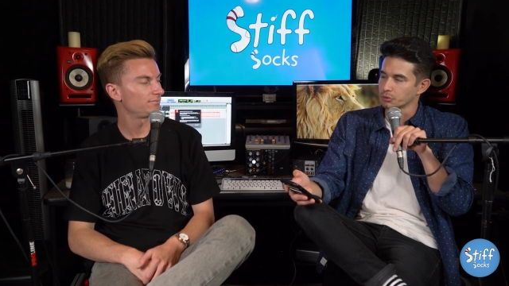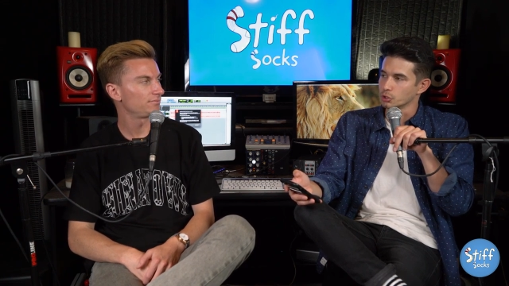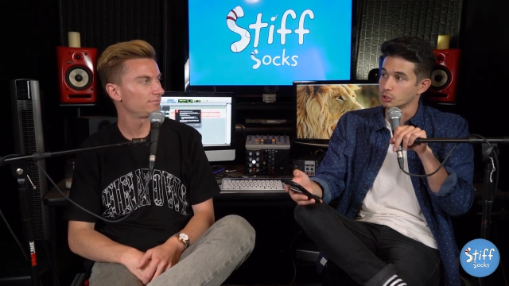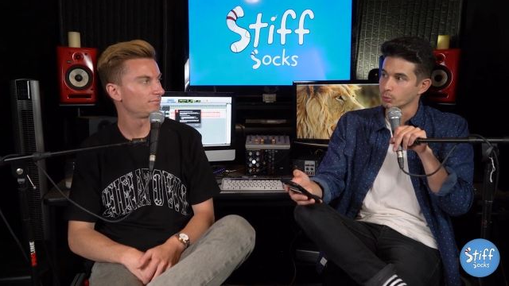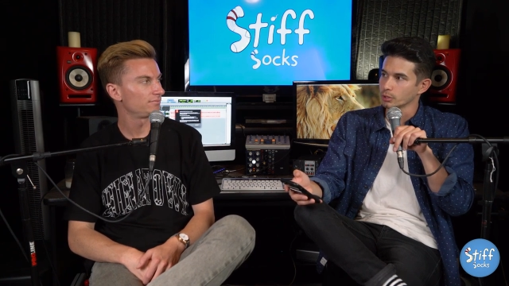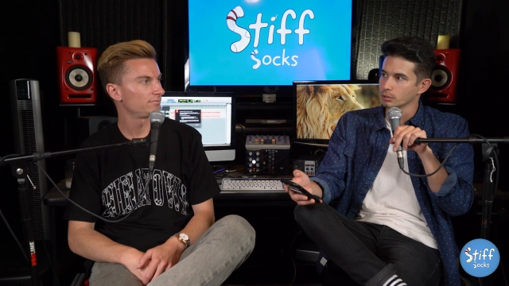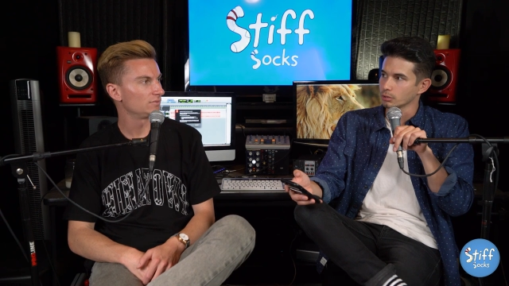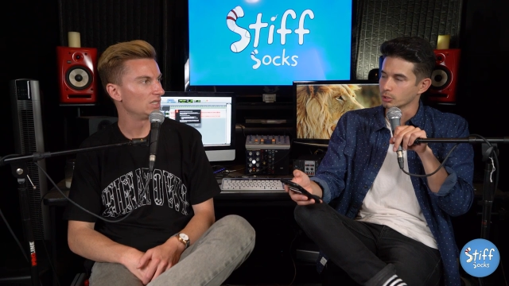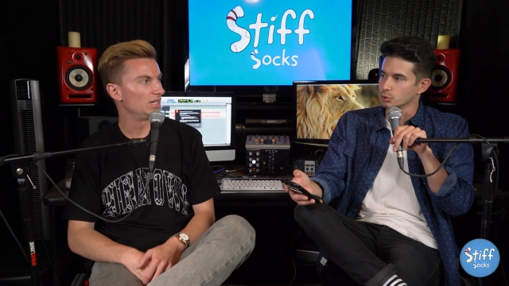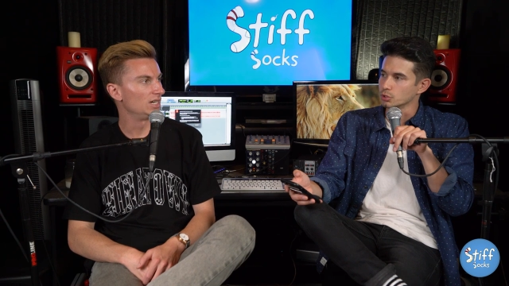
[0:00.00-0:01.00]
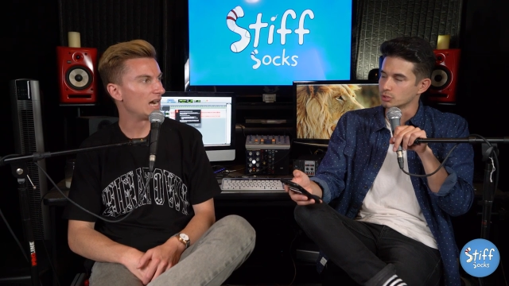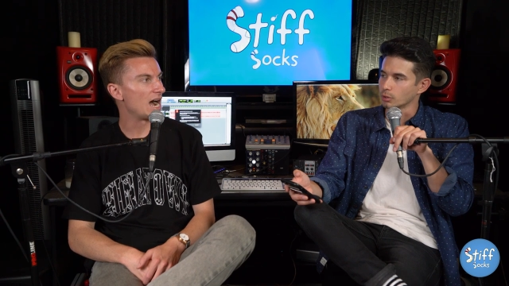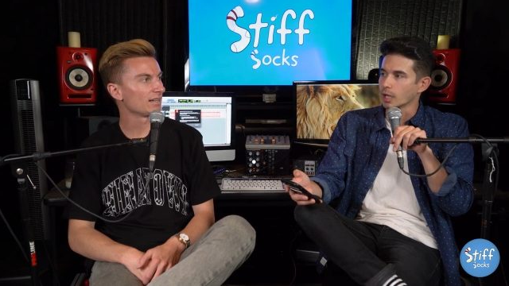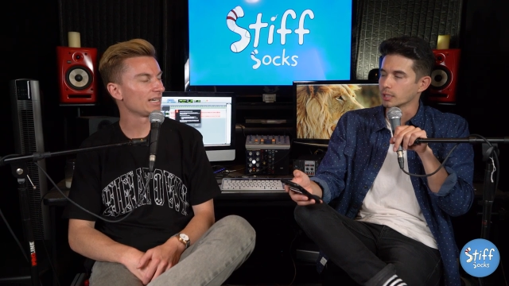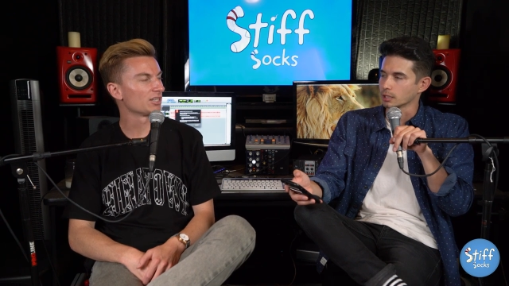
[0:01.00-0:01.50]
Speaker 1: doing, or you just
Speaker 2: don't?
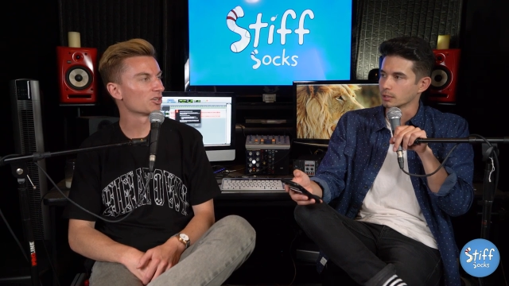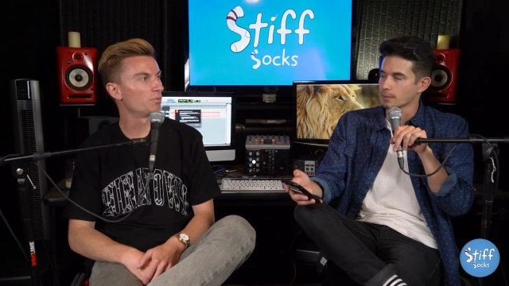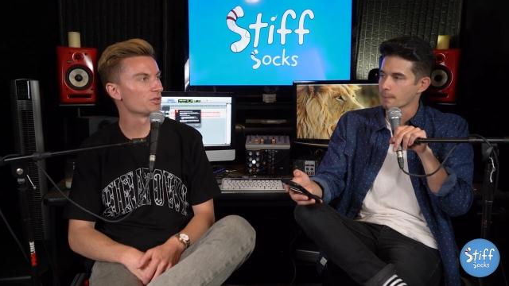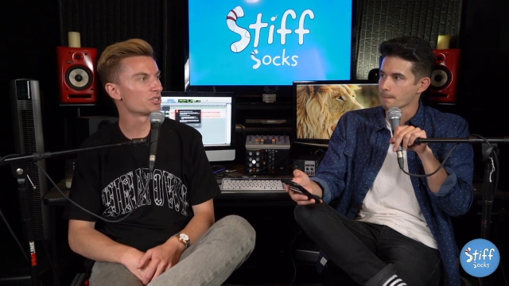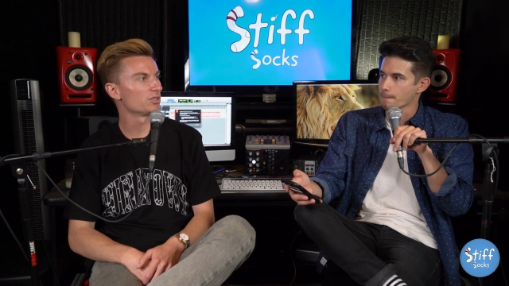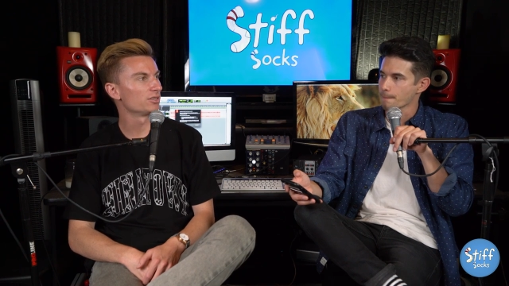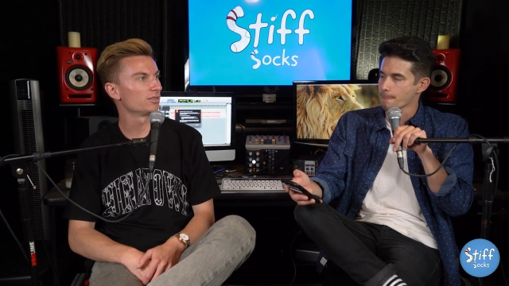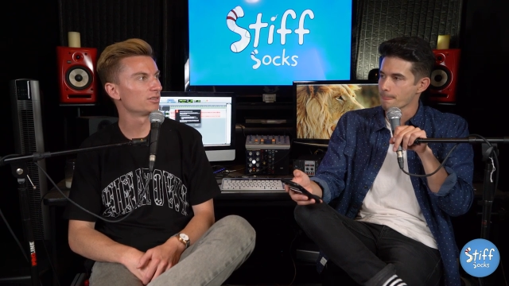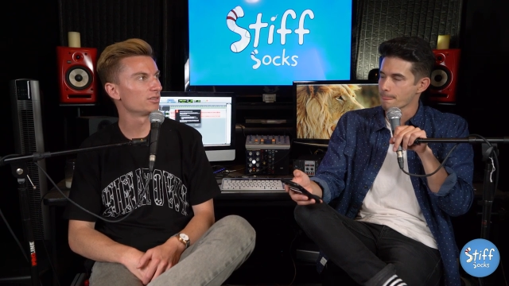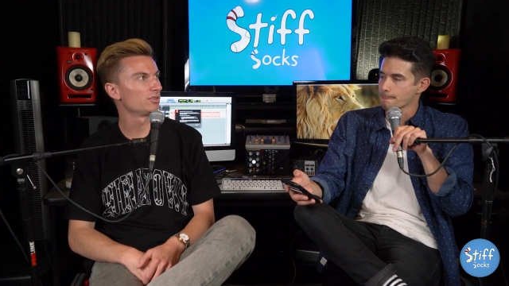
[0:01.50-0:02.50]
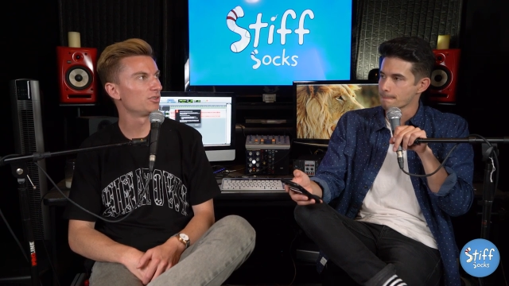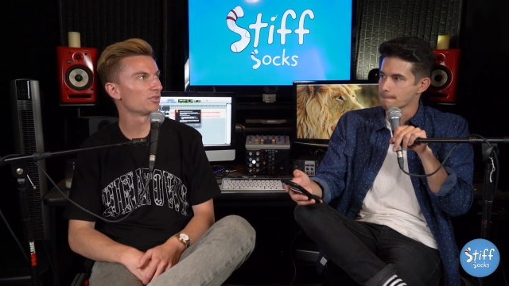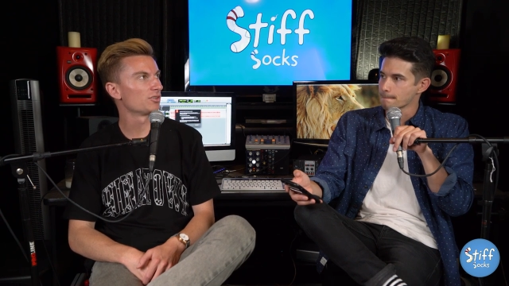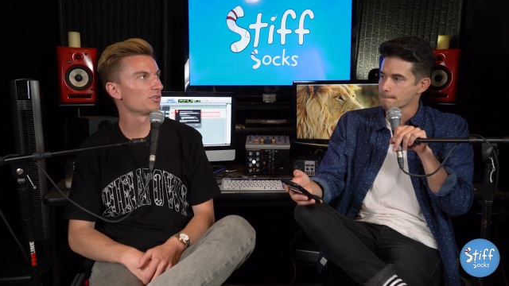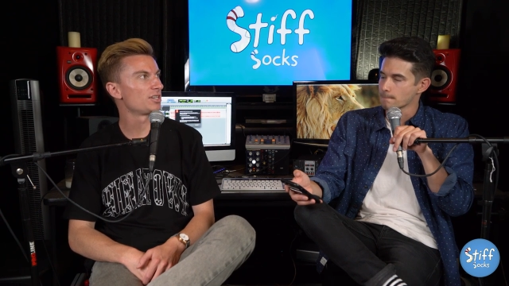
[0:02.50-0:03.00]
I think they're pushing.
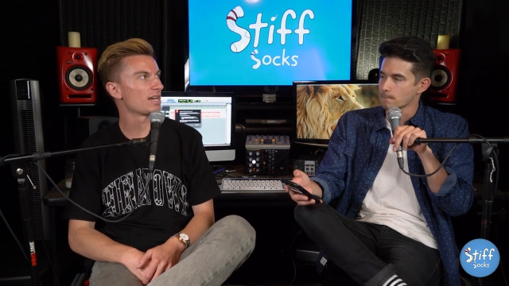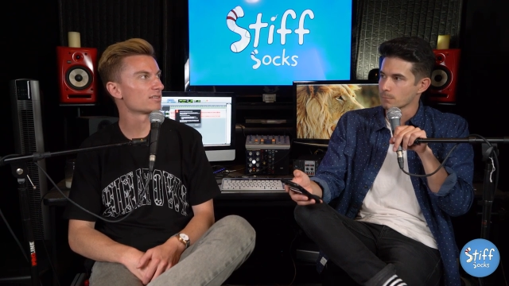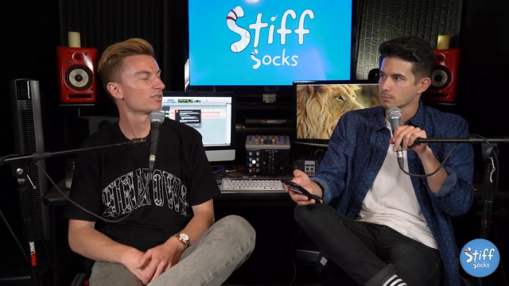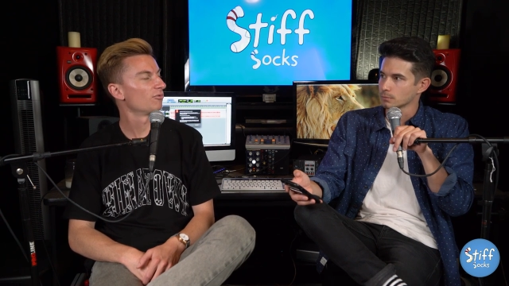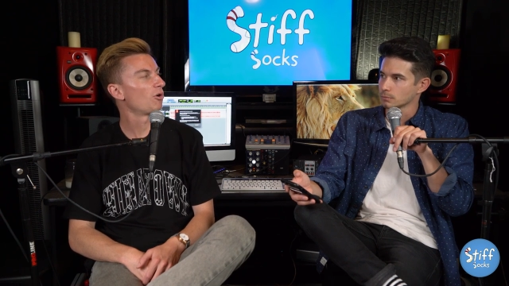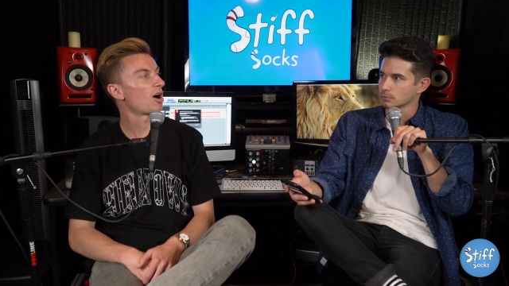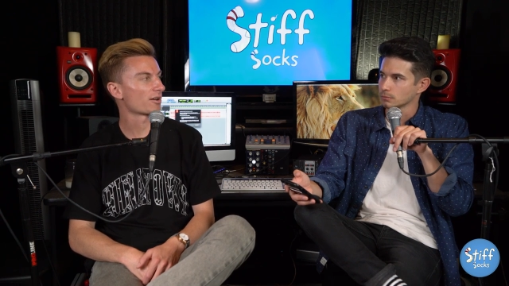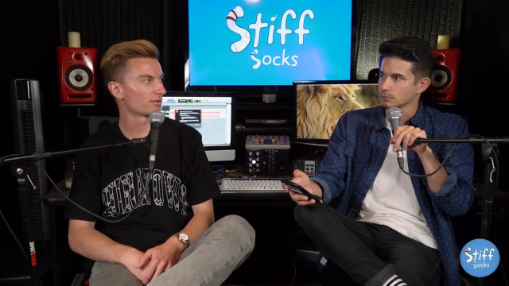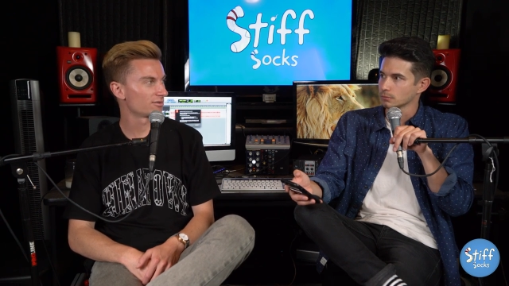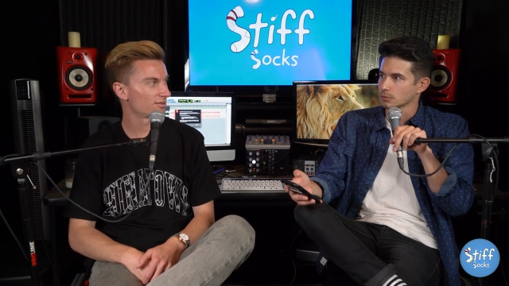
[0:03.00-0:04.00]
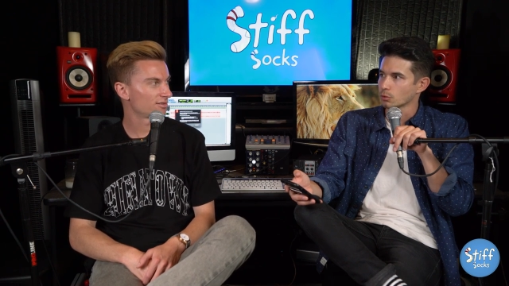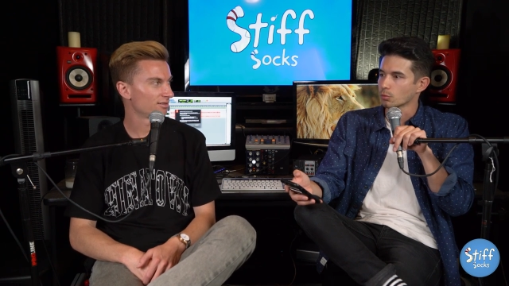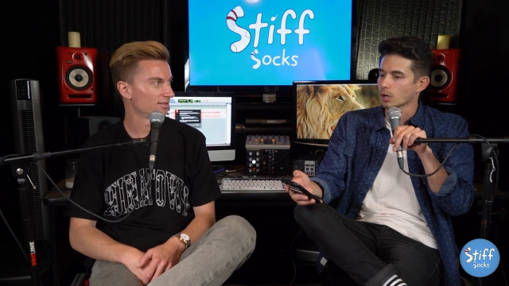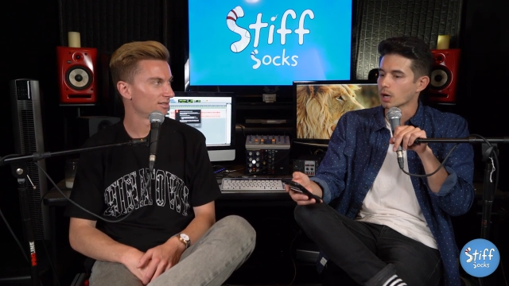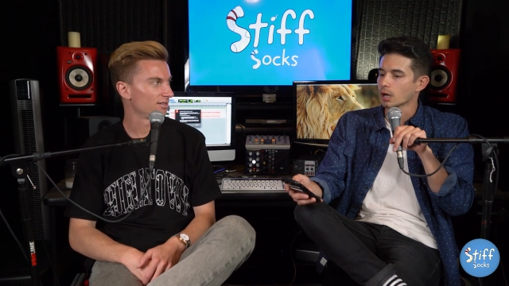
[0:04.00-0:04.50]
They're testing the waters.
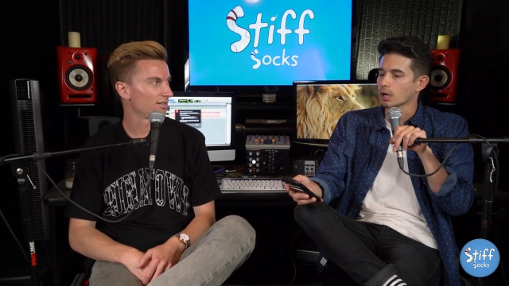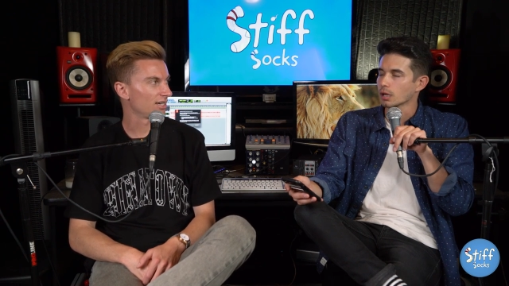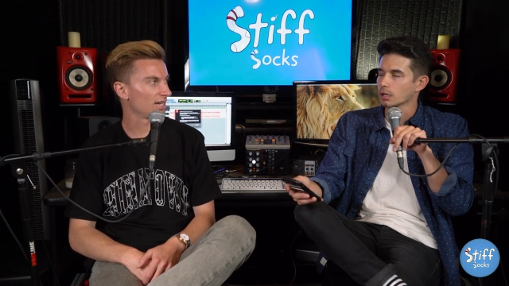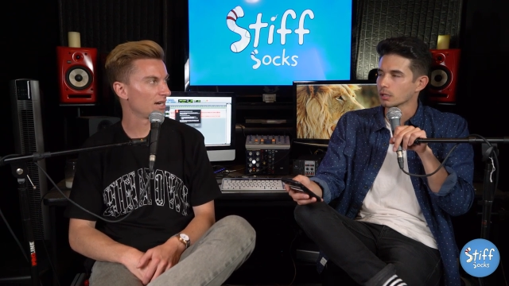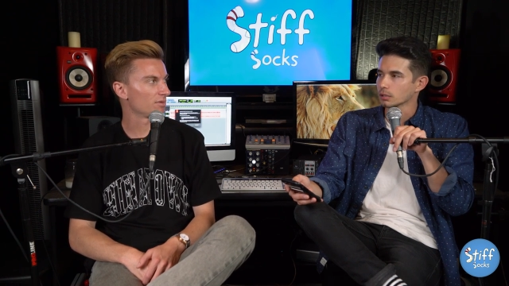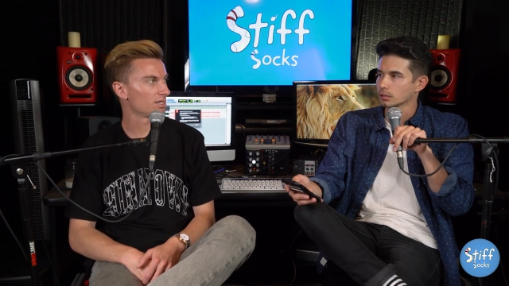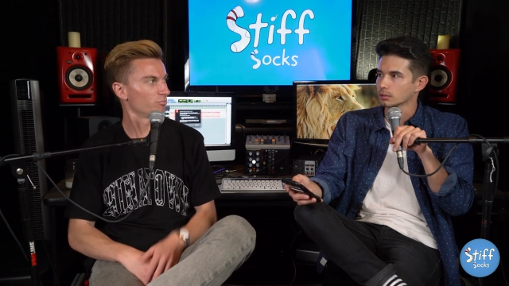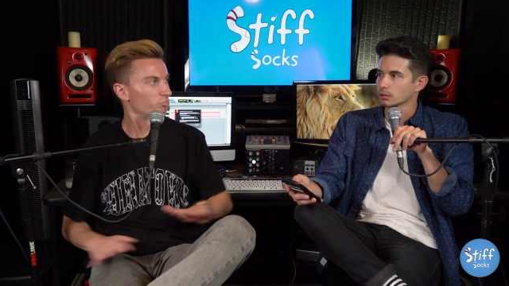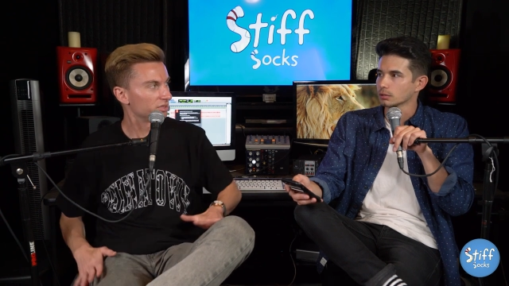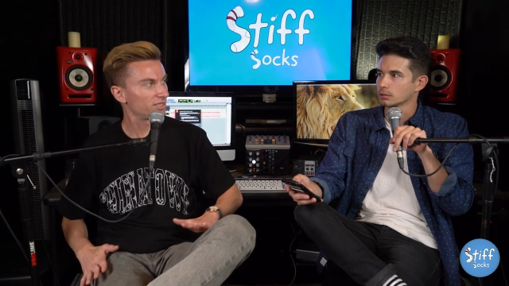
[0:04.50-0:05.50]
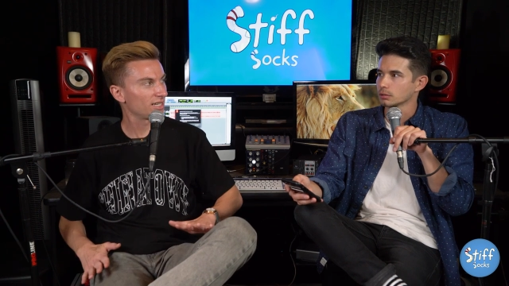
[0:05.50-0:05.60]
Right. And I'm like, bitch, that